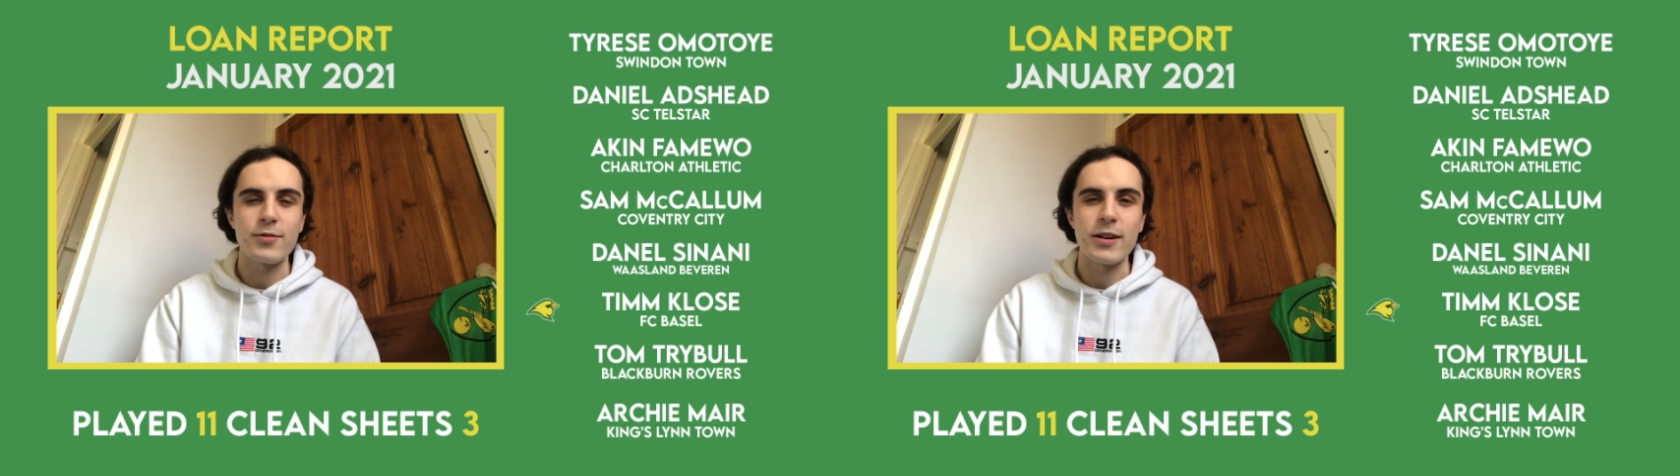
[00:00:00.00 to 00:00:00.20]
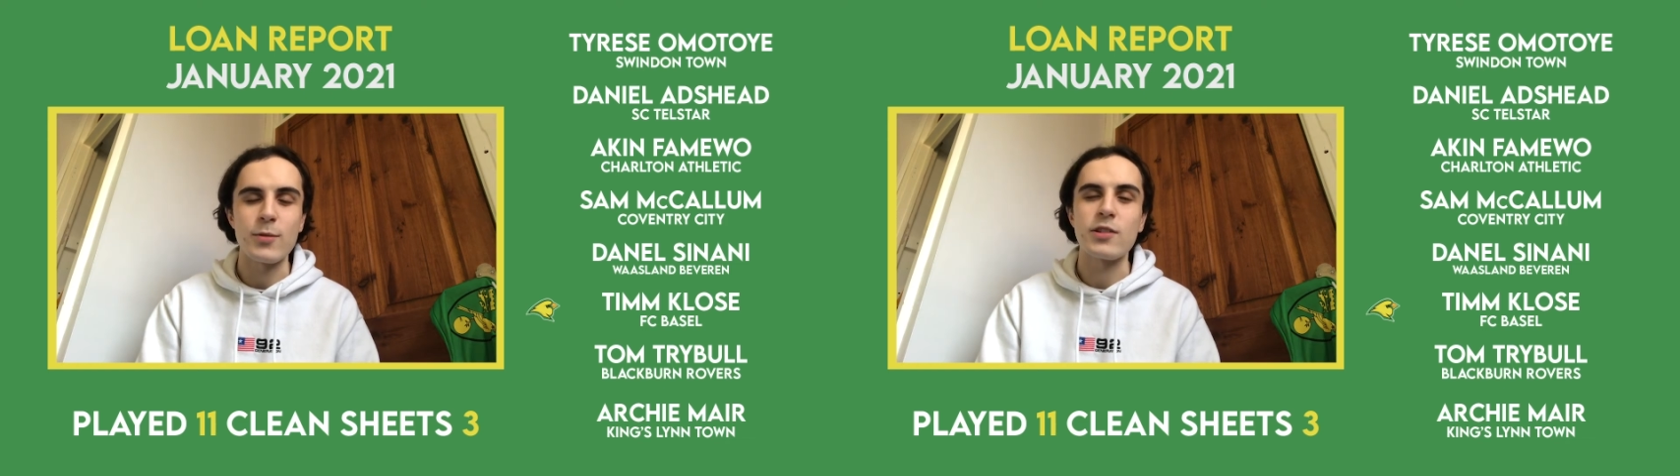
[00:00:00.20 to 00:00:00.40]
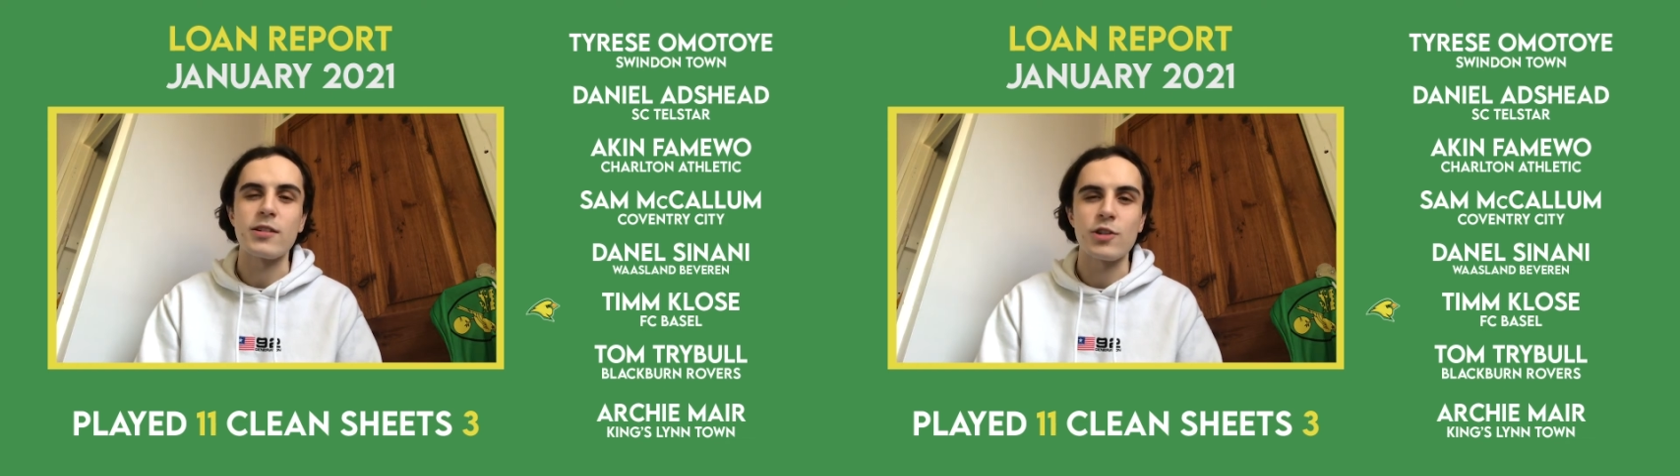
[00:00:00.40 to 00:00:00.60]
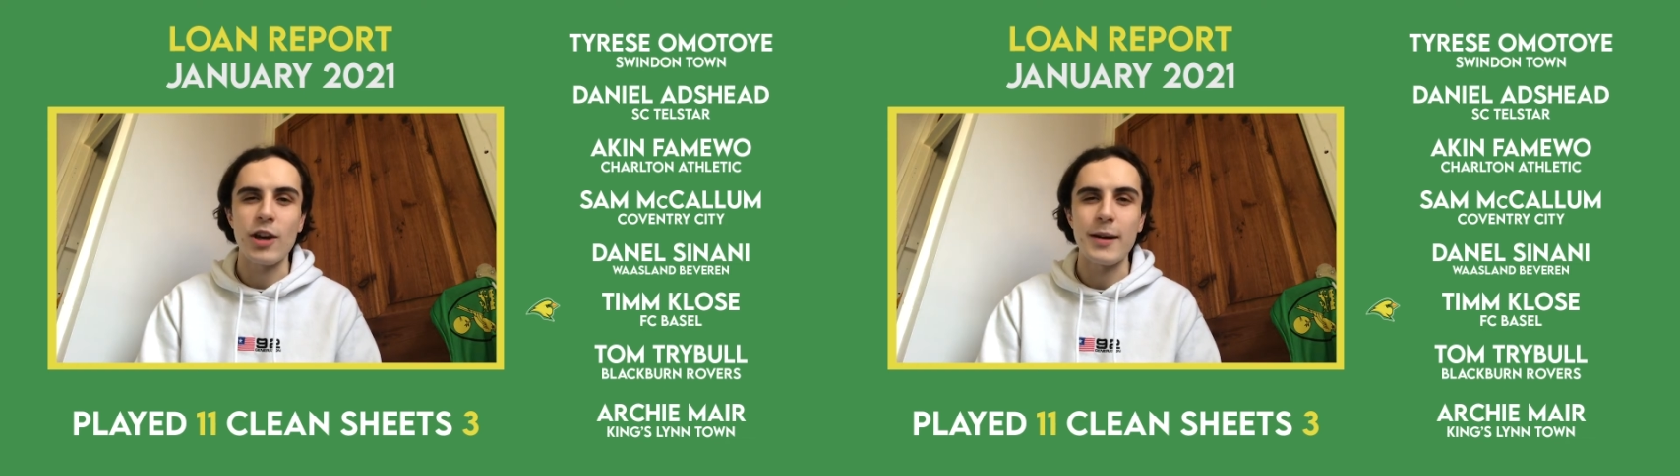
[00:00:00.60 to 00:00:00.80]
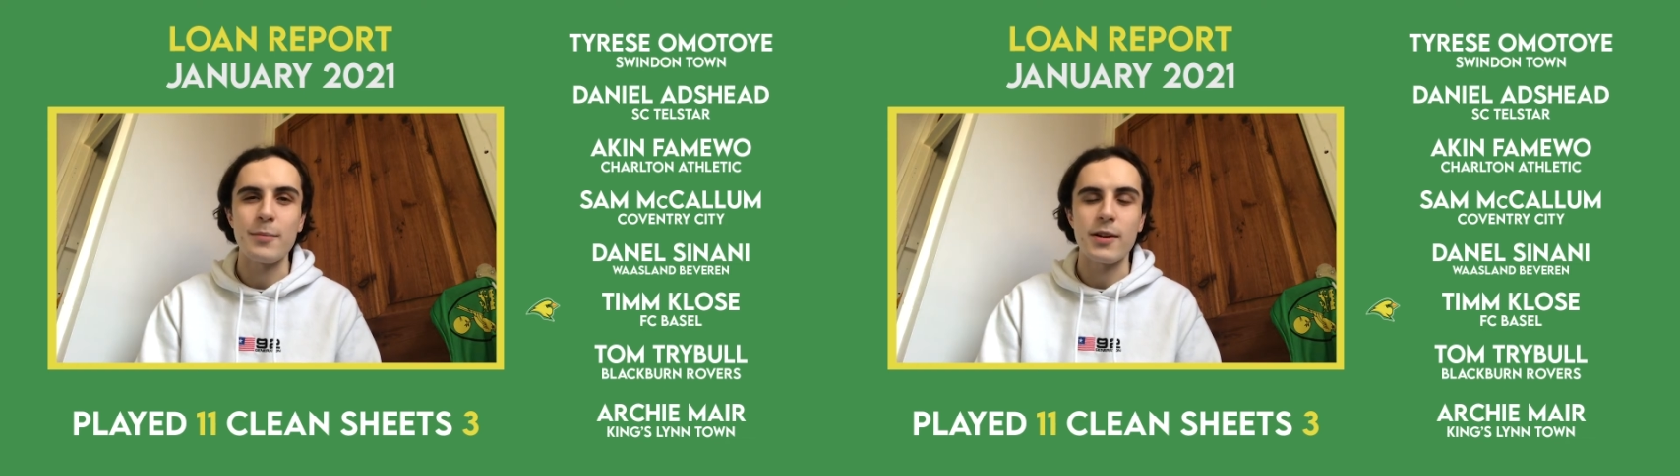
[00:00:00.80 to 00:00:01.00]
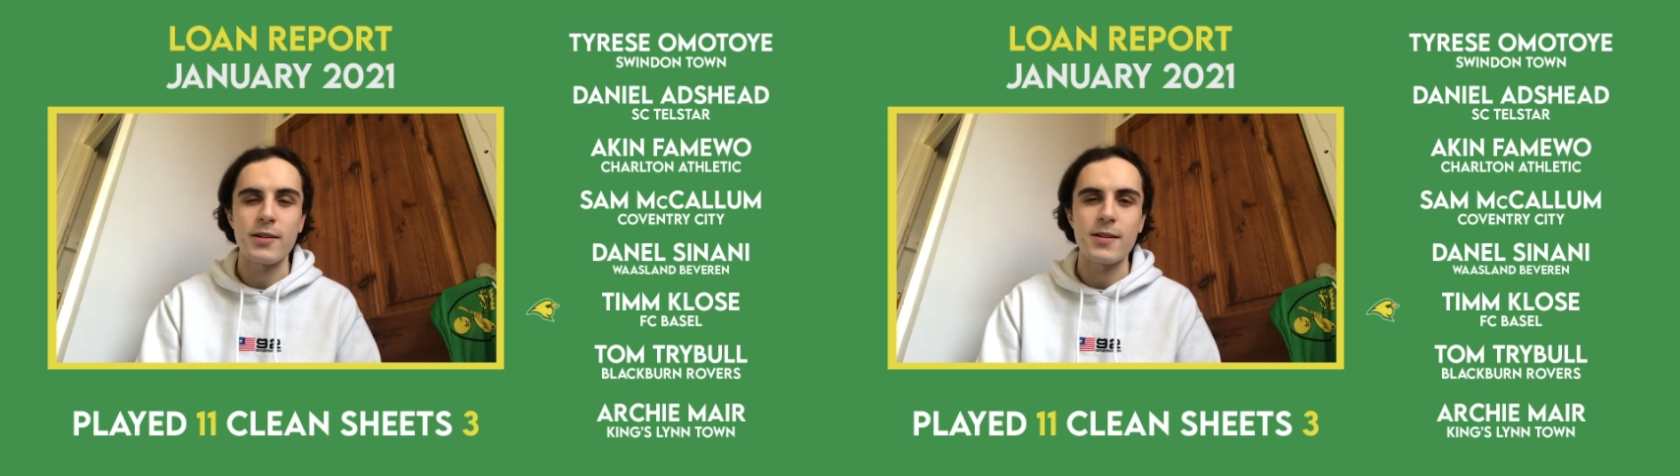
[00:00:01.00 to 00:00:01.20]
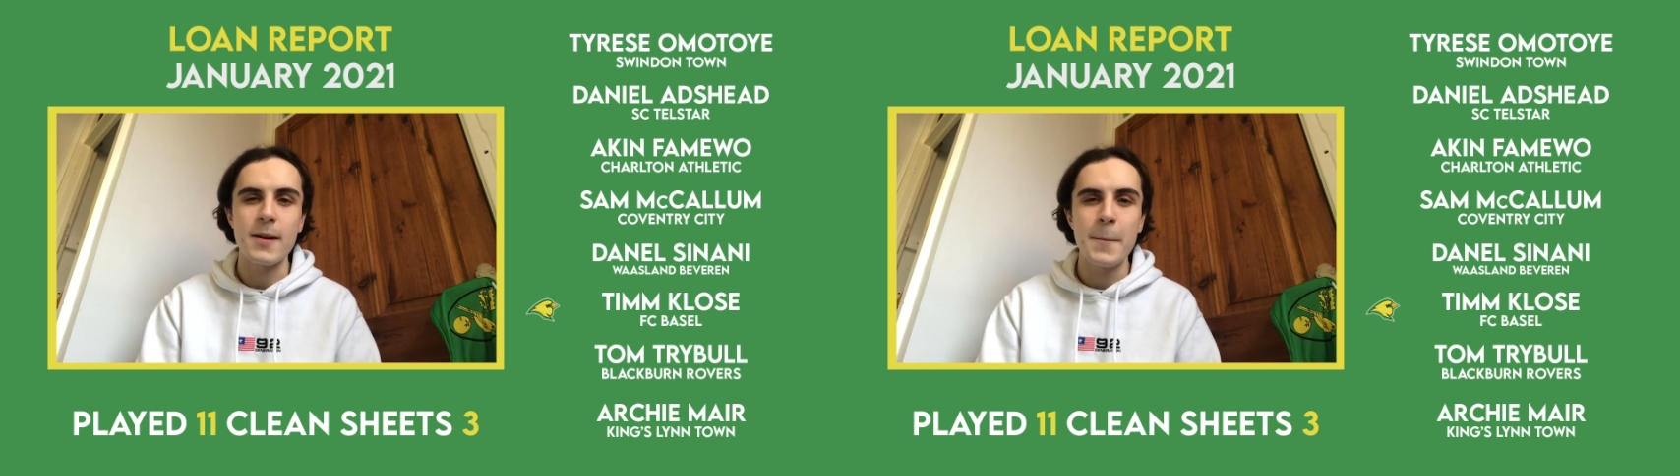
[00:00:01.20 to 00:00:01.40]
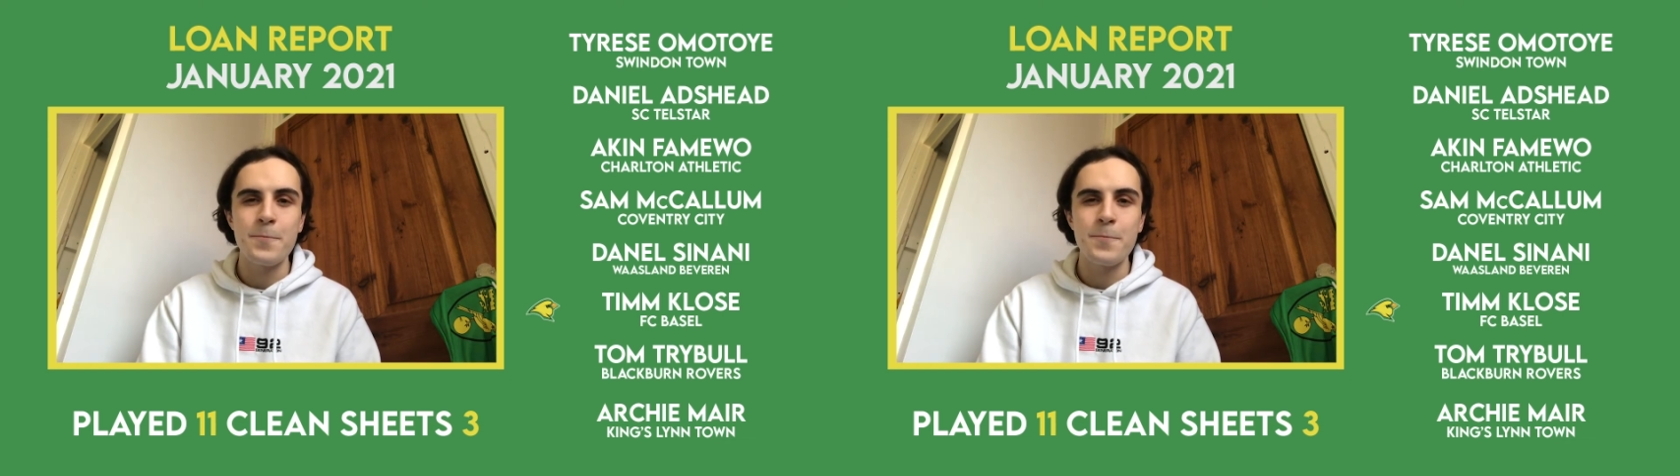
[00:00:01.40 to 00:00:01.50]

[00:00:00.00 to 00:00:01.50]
really, which is a shame because